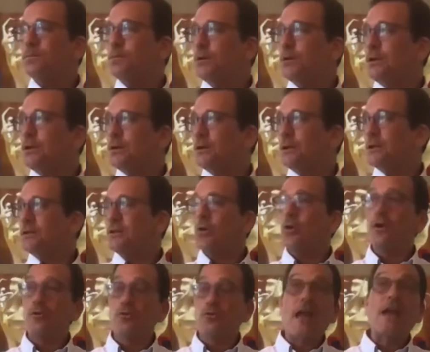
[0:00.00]
period
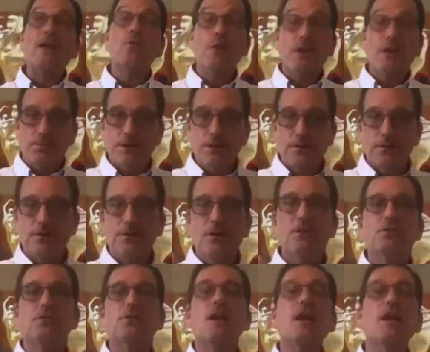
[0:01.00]
or an eight week period.
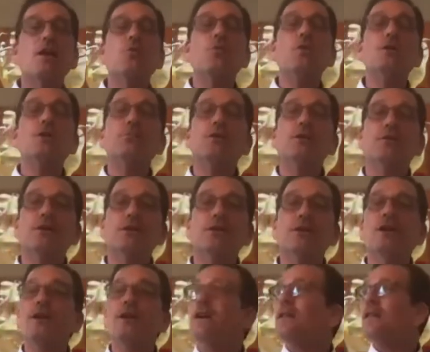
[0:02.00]
It's an eight week period
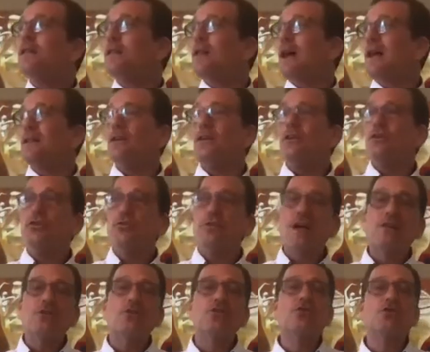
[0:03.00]
that you
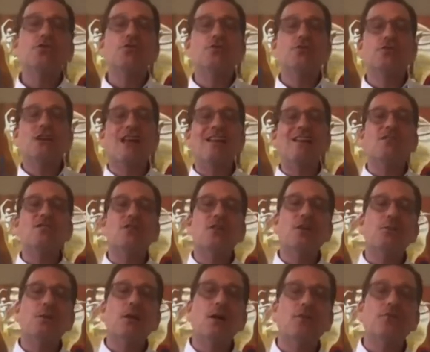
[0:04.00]
get to choose
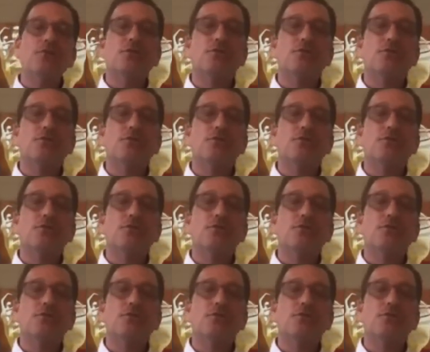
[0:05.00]
anytime after